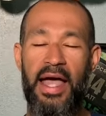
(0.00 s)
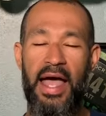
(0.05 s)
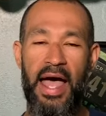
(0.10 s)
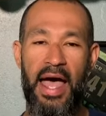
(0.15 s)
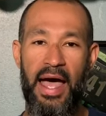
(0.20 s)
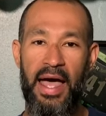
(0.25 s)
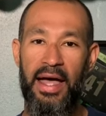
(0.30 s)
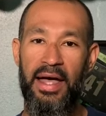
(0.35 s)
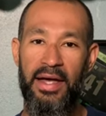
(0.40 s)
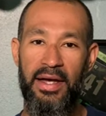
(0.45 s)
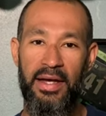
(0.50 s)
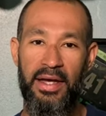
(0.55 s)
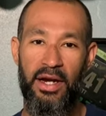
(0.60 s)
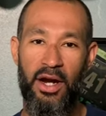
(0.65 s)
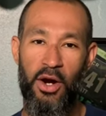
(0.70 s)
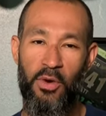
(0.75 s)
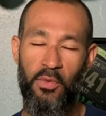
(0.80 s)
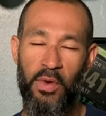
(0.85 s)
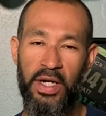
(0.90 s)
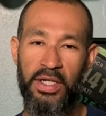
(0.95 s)
uh, in
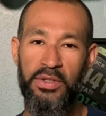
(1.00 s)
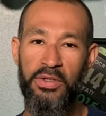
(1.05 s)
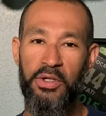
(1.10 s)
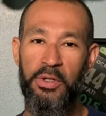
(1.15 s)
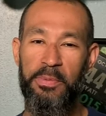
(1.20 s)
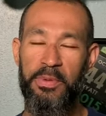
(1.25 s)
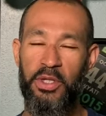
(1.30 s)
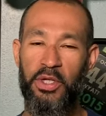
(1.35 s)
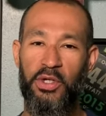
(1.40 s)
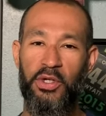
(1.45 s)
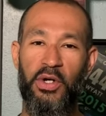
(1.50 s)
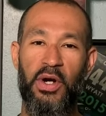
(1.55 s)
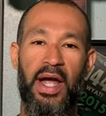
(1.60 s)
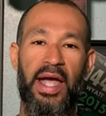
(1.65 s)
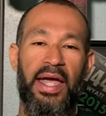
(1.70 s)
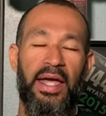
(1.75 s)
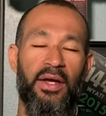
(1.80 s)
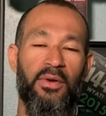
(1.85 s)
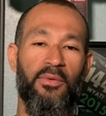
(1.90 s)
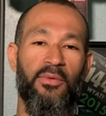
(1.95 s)
our run group at the
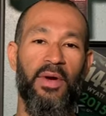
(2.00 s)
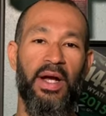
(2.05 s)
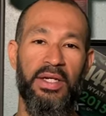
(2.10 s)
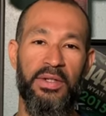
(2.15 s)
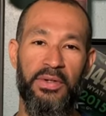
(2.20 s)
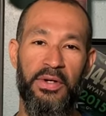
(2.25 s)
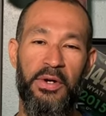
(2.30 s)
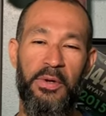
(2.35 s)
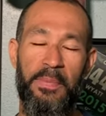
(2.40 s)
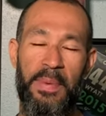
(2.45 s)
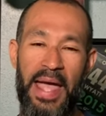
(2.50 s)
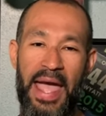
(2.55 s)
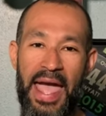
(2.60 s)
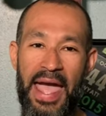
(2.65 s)
Cray Run Group,